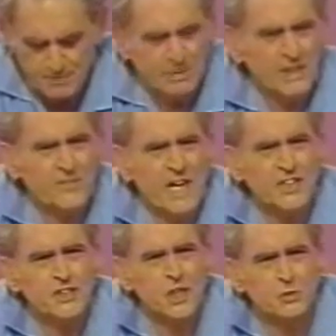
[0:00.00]
But if I
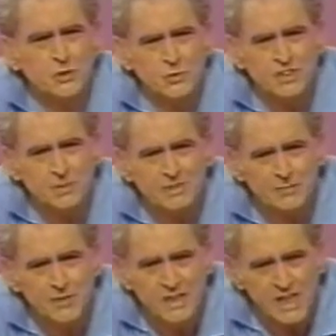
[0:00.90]
show you some
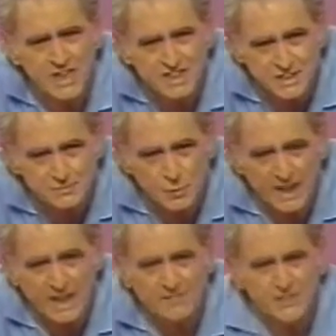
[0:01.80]
different kinds of
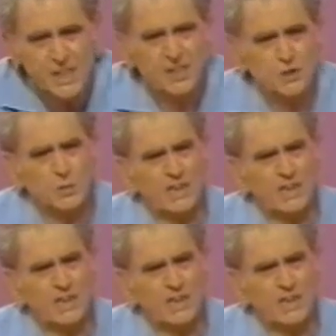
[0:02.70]
waves, you will